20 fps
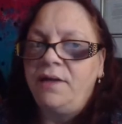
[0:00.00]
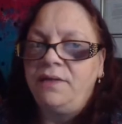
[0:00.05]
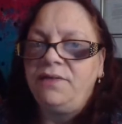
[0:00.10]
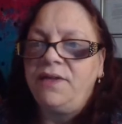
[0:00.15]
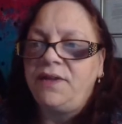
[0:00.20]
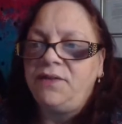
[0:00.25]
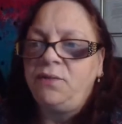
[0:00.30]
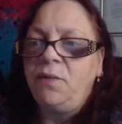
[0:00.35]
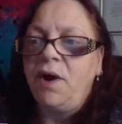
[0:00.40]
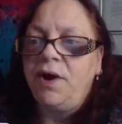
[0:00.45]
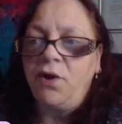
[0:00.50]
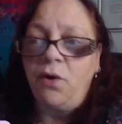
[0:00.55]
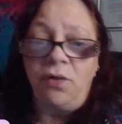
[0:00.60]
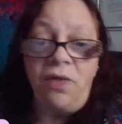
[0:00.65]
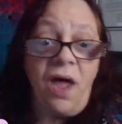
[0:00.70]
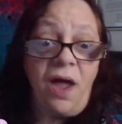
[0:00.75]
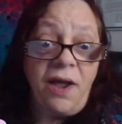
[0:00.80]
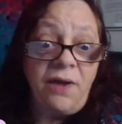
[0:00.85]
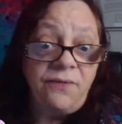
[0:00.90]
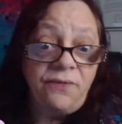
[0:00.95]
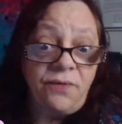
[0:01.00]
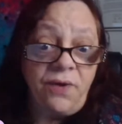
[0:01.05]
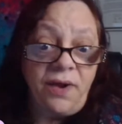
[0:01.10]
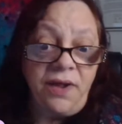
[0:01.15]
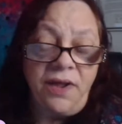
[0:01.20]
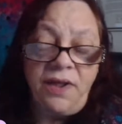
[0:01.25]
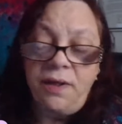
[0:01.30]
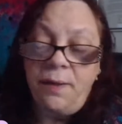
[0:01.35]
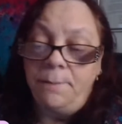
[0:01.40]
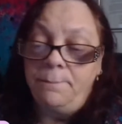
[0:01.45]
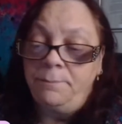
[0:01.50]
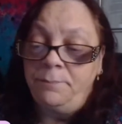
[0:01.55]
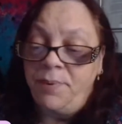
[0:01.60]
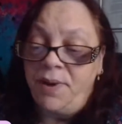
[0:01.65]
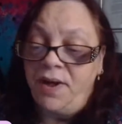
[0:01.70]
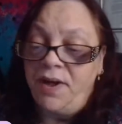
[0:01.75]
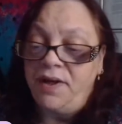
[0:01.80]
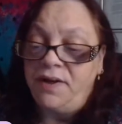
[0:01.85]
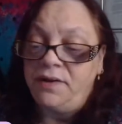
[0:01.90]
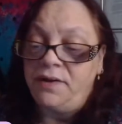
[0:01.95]
That's where I go live, right?
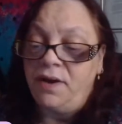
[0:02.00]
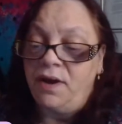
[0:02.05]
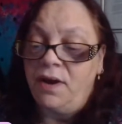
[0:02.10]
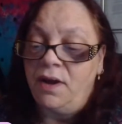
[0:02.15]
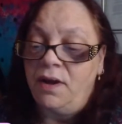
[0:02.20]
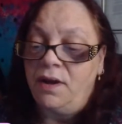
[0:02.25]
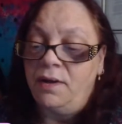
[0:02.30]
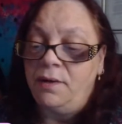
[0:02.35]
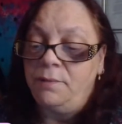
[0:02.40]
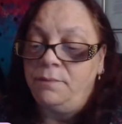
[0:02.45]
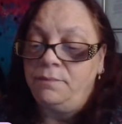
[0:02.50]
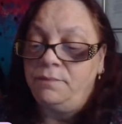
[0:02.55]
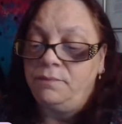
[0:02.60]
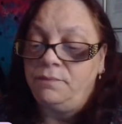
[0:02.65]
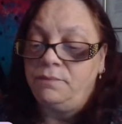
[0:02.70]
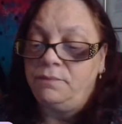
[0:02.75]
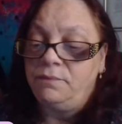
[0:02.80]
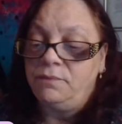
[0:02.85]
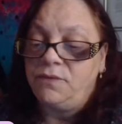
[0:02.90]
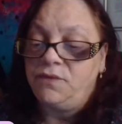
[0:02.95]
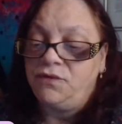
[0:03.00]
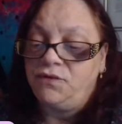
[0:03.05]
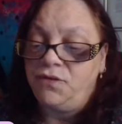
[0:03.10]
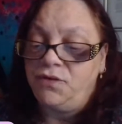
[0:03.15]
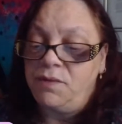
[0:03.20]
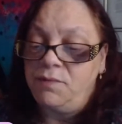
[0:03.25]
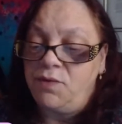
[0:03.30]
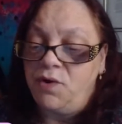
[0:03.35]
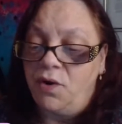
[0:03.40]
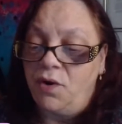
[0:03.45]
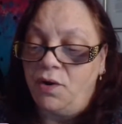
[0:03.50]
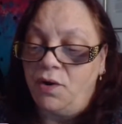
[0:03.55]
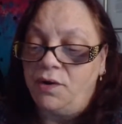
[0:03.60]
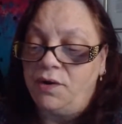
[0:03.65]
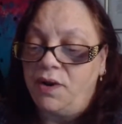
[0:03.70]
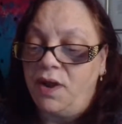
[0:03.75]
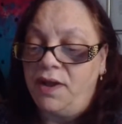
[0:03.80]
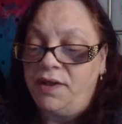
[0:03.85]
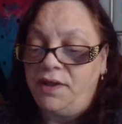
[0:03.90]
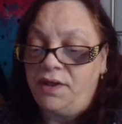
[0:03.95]
But
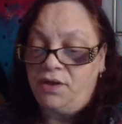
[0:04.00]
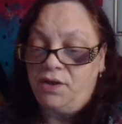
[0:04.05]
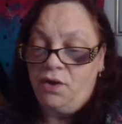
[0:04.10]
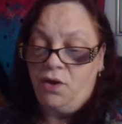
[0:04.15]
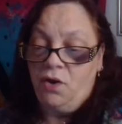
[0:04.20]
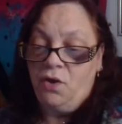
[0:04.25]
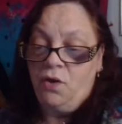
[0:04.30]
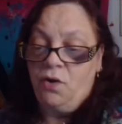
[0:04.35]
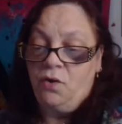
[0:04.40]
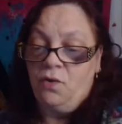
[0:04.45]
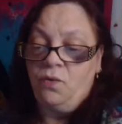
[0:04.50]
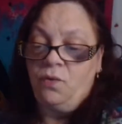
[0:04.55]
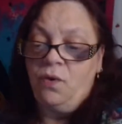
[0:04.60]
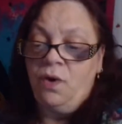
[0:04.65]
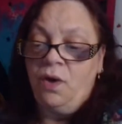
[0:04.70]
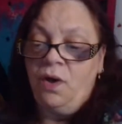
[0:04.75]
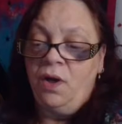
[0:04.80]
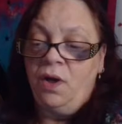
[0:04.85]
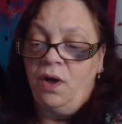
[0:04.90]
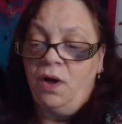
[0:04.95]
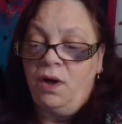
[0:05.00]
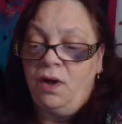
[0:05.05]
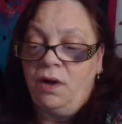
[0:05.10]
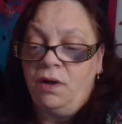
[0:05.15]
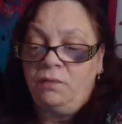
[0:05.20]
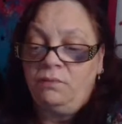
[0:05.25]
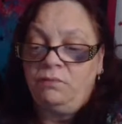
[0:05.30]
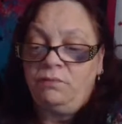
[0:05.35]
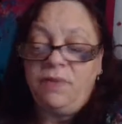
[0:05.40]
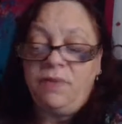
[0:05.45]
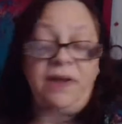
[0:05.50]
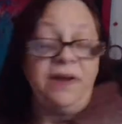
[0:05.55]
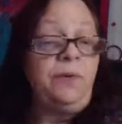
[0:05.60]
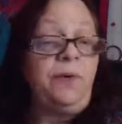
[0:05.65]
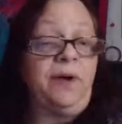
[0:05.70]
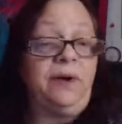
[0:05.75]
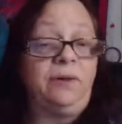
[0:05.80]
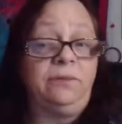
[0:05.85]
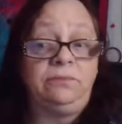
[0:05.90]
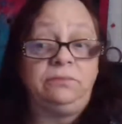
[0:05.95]
StreamYard, I can go
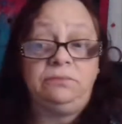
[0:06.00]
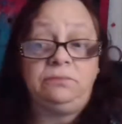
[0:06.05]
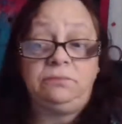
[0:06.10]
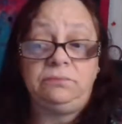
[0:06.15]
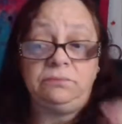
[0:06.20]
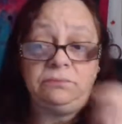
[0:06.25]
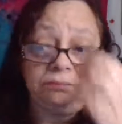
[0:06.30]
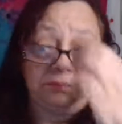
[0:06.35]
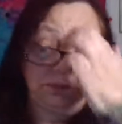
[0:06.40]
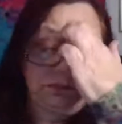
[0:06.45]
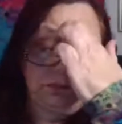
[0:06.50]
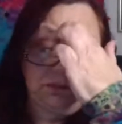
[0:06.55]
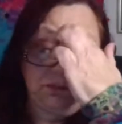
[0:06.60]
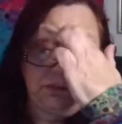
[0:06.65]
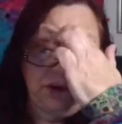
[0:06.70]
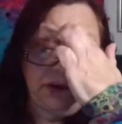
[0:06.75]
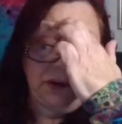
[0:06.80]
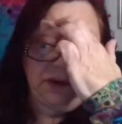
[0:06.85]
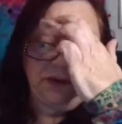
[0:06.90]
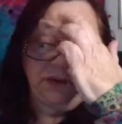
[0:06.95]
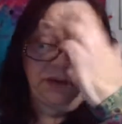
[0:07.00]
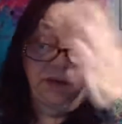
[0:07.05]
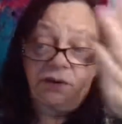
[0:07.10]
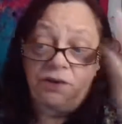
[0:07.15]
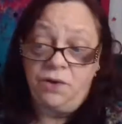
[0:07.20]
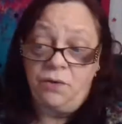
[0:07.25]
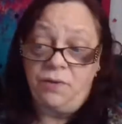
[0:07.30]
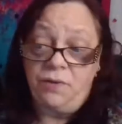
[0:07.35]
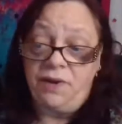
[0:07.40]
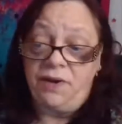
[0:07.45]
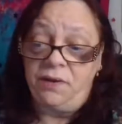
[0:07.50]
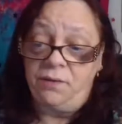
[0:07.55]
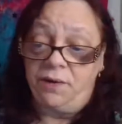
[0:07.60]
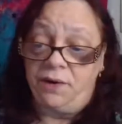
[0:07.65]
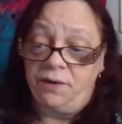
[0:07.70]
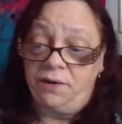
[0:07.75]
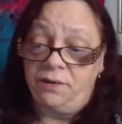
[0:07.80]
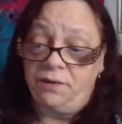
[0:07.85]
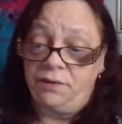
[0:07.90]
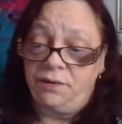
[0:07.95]
anywhere. I can really go
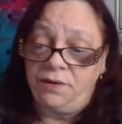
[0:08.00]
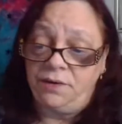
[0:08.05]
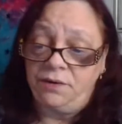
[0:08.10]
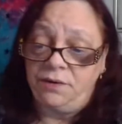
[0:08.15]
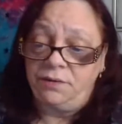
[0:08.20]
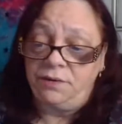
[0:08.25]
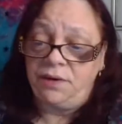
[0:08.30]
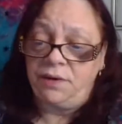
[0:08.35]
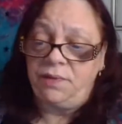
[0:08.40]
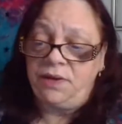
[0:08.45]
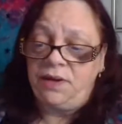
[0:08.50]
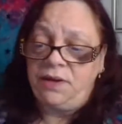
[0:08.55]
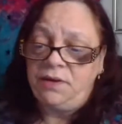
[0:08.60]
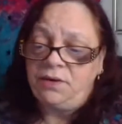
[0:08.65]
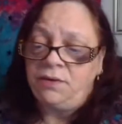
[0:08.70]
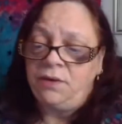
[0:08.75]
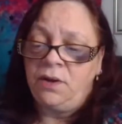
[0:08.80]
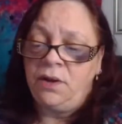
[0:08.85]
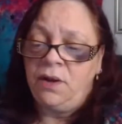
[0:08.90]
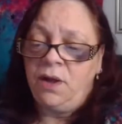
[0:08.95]
anywhere. You know what I mean?